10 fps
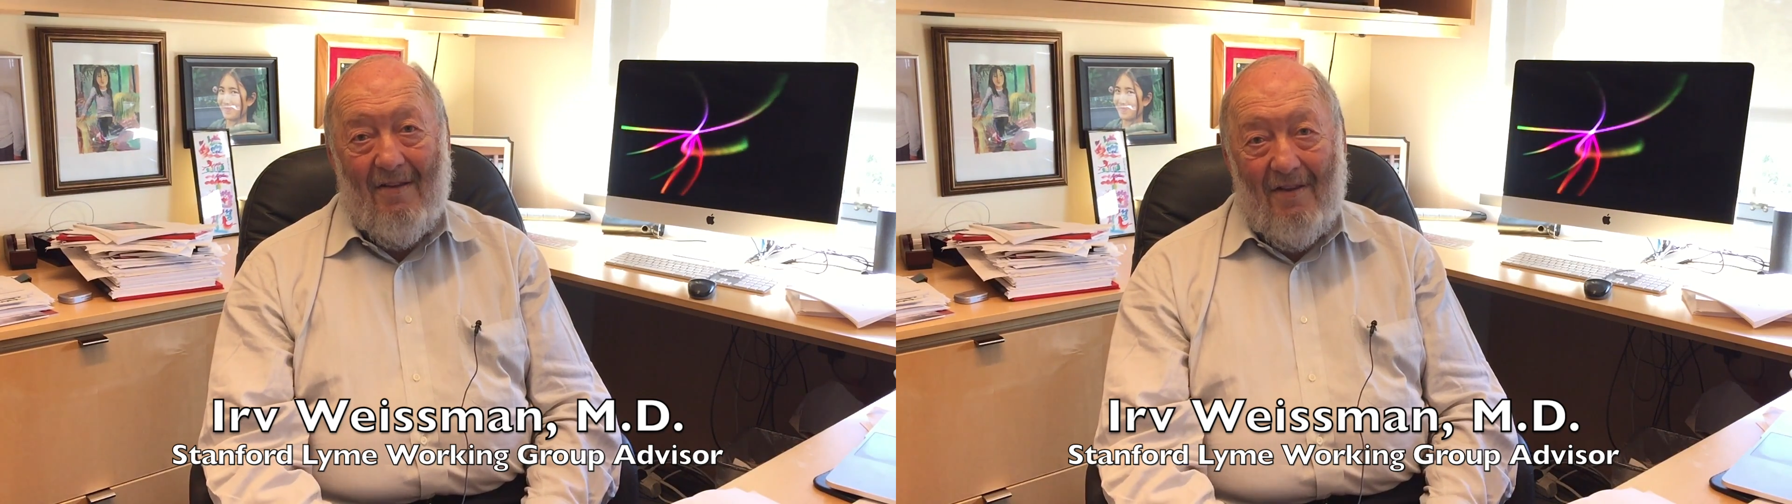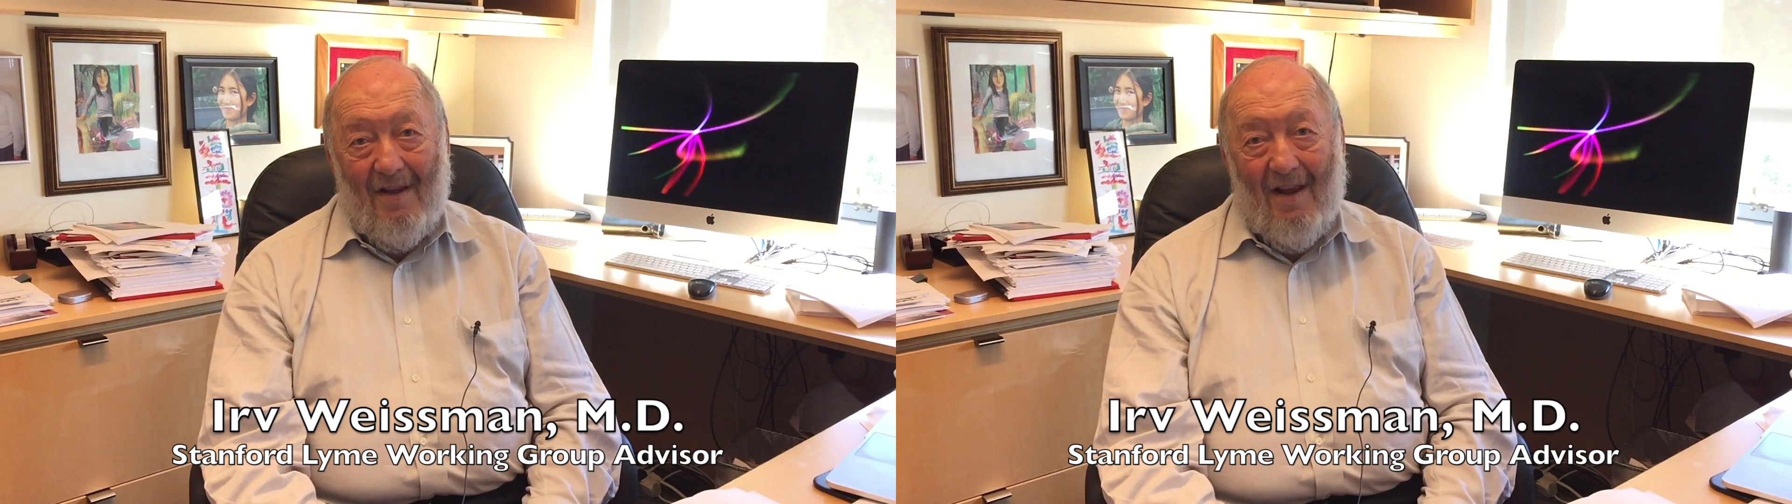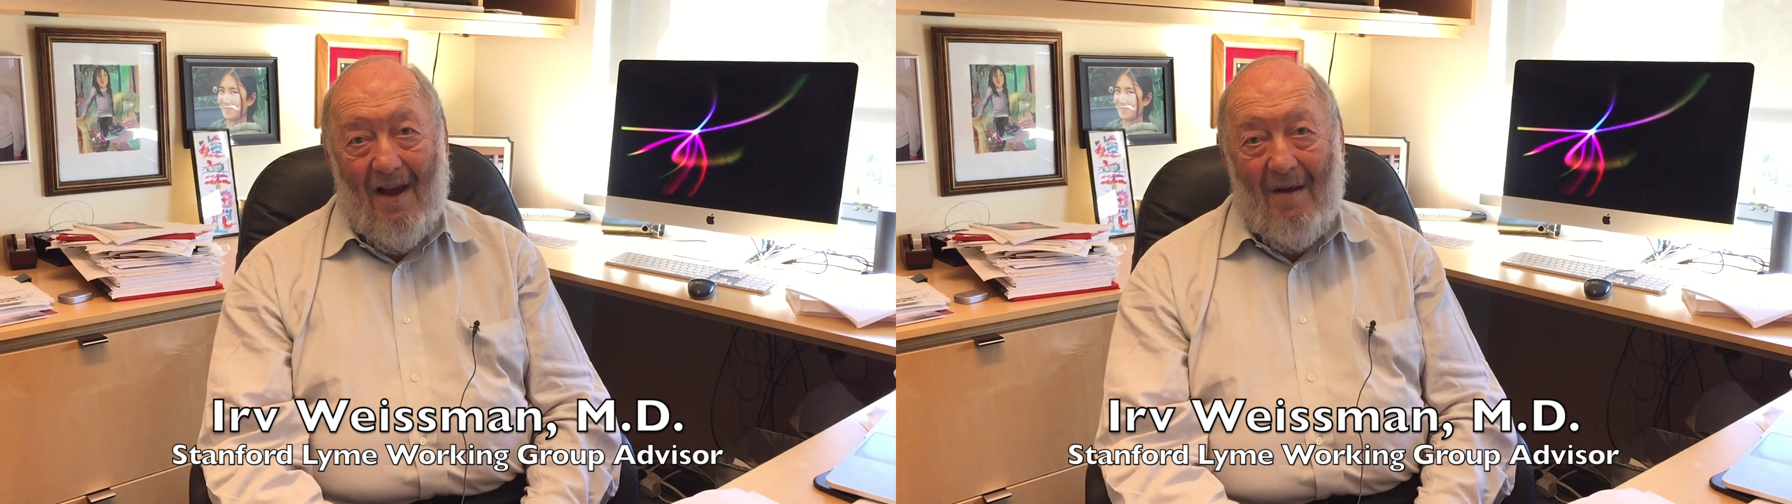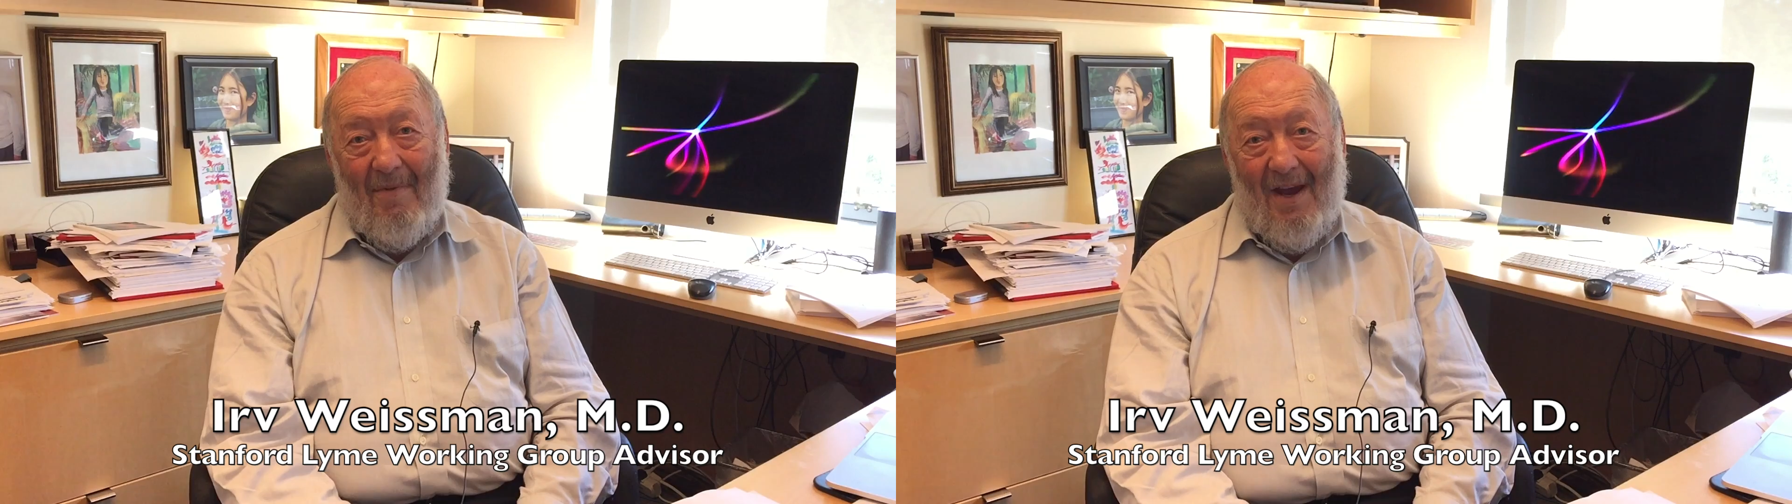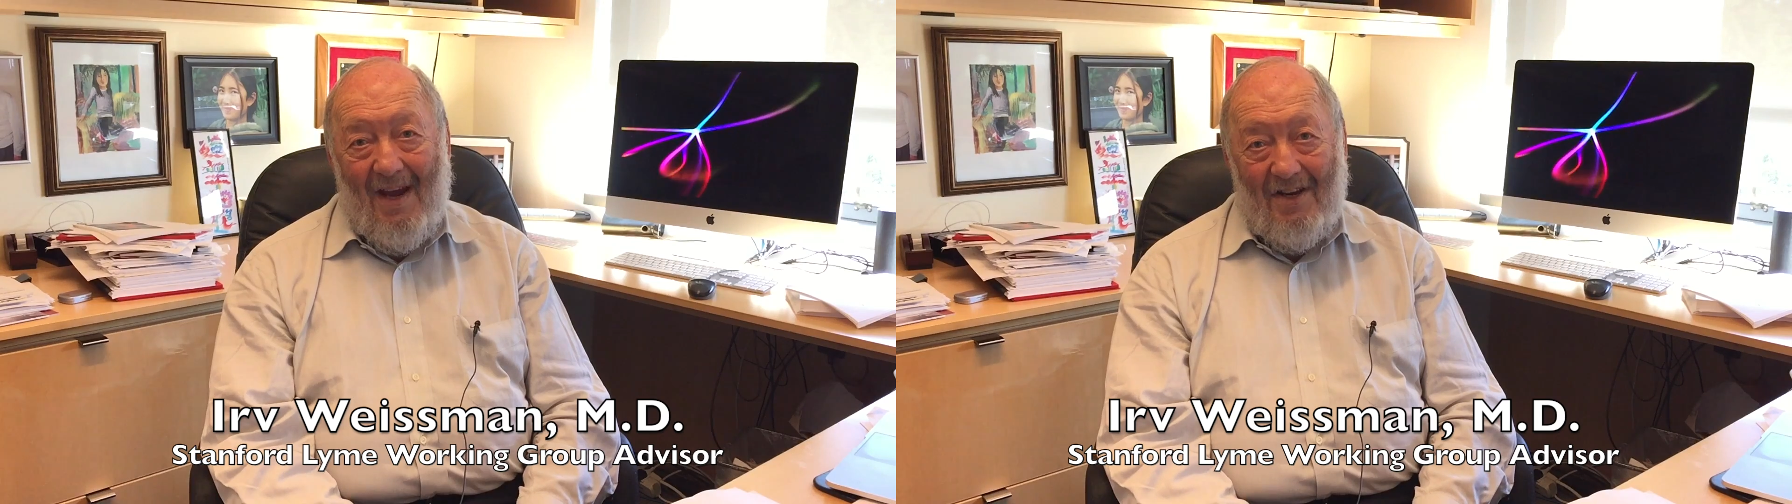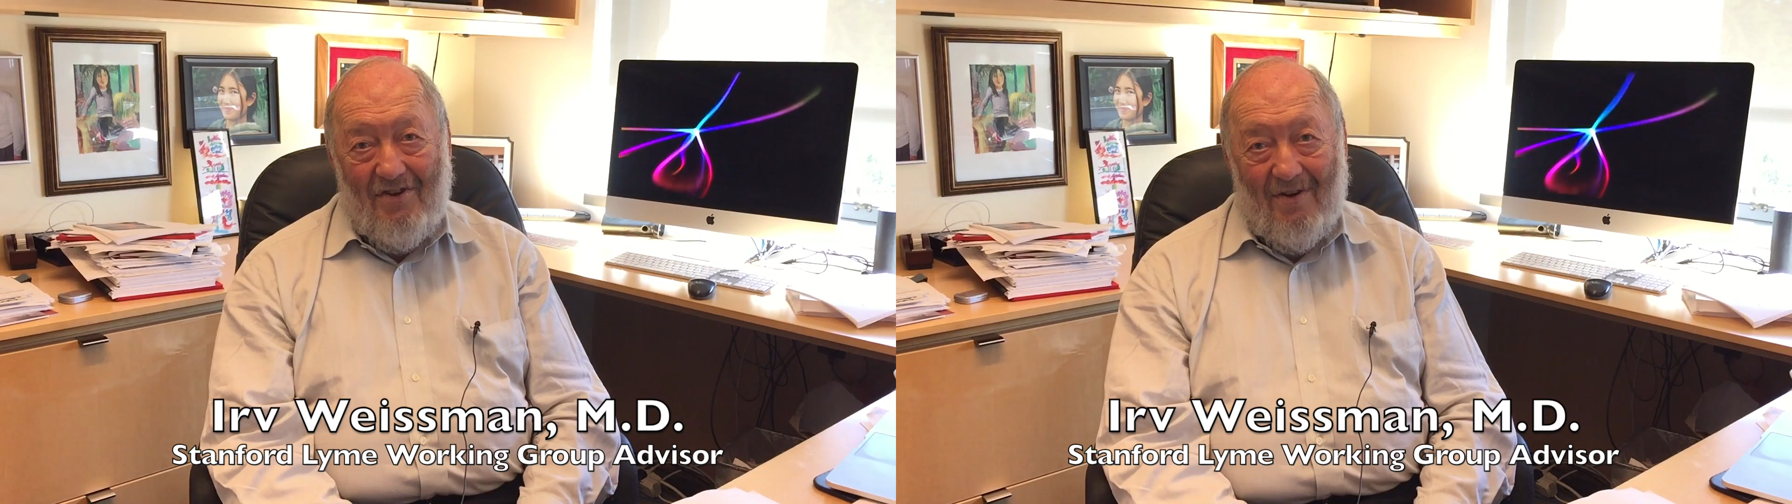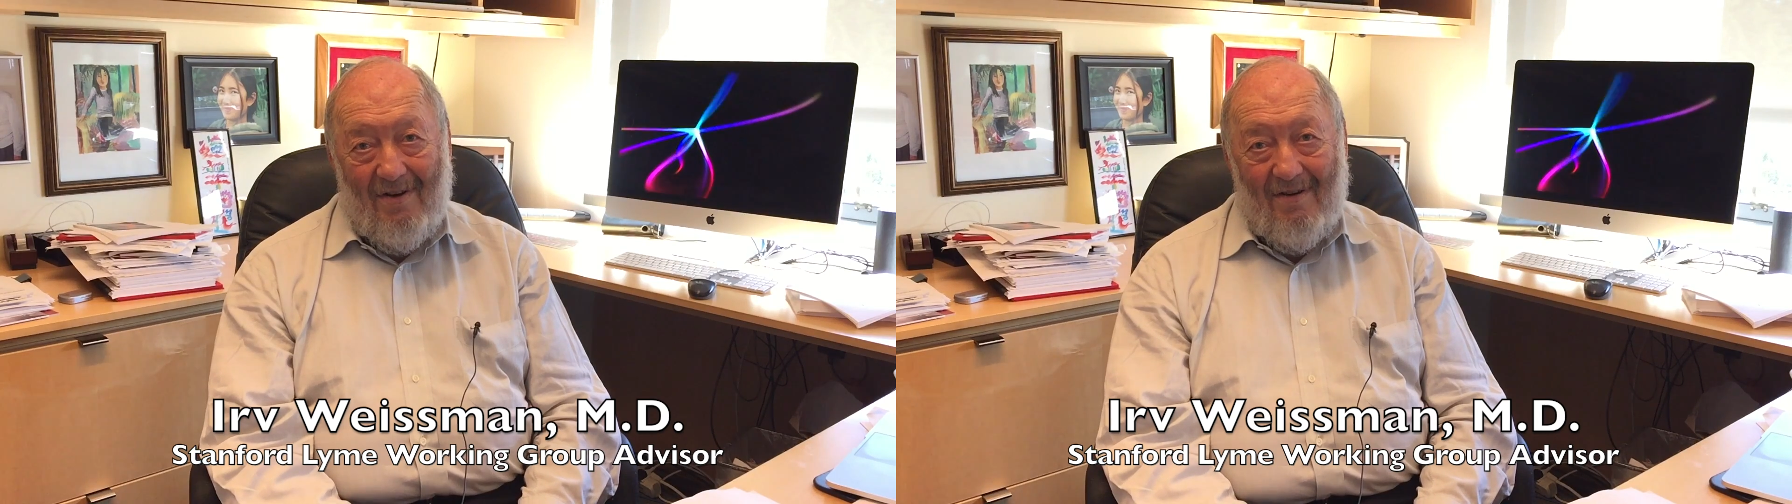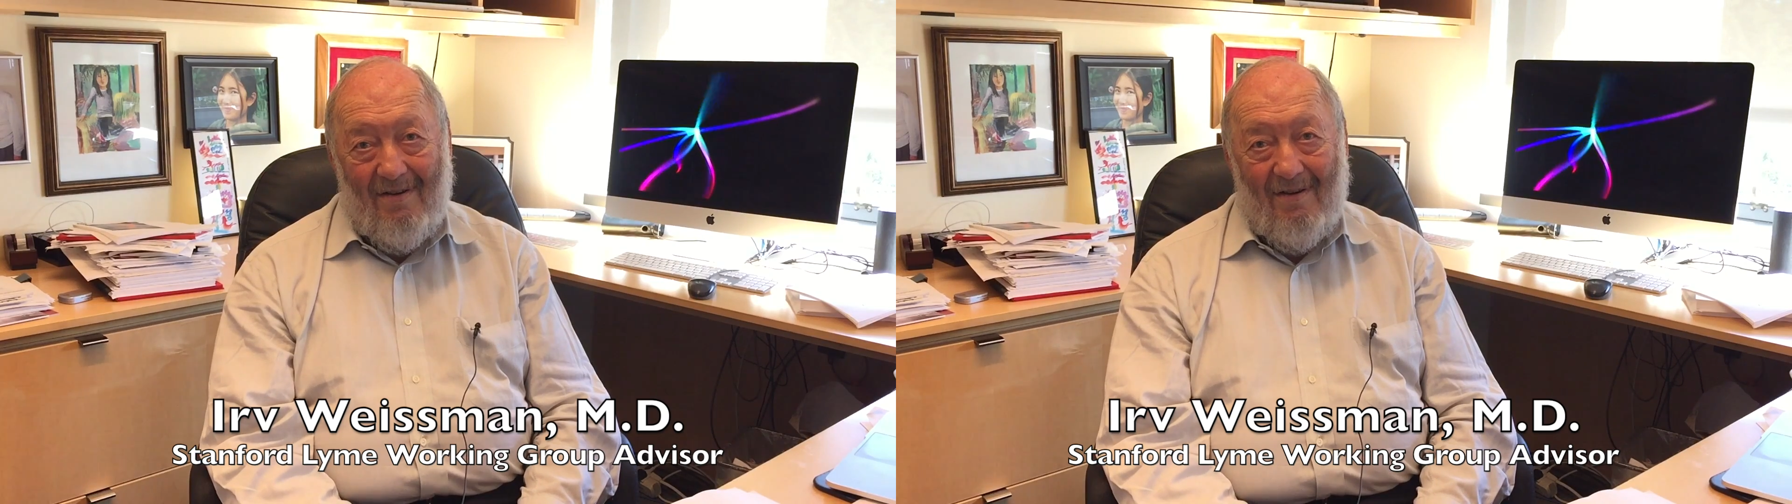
the Lyme agent,